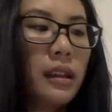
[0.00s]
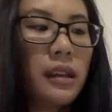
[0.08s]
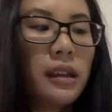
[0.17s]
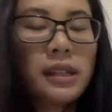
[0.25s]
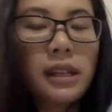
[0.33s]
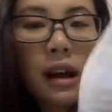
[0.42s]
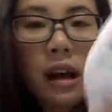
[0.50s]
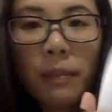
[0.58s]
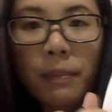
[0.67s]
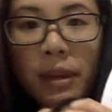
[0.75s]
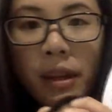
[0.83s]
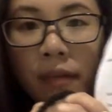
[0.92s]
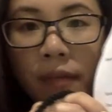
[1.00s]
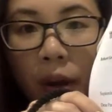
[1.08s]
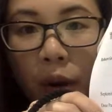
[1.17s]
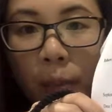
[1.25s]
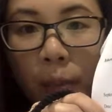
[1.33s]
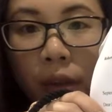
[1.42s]
is a copy of
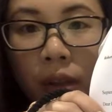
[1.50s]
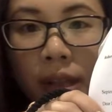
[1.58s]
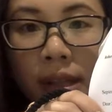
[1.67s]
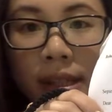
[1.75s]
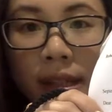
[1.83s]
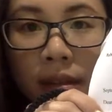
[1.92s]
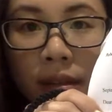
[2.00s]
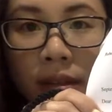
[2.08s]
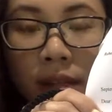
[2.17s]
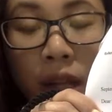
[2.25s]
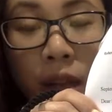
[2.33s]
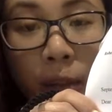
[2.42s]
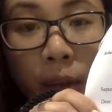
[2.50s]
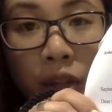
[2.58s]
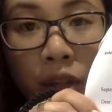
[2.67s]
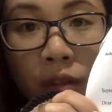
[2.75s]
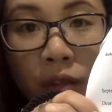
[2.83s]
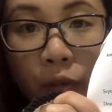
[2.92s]
our birthday
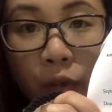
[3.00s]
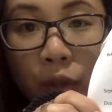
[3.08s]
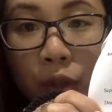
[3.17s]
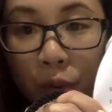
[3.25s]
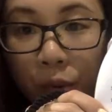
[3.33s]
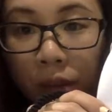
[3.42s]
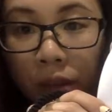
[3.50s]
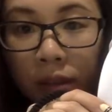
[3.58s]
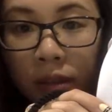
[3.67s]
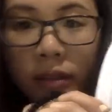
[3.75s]
celebration for the school.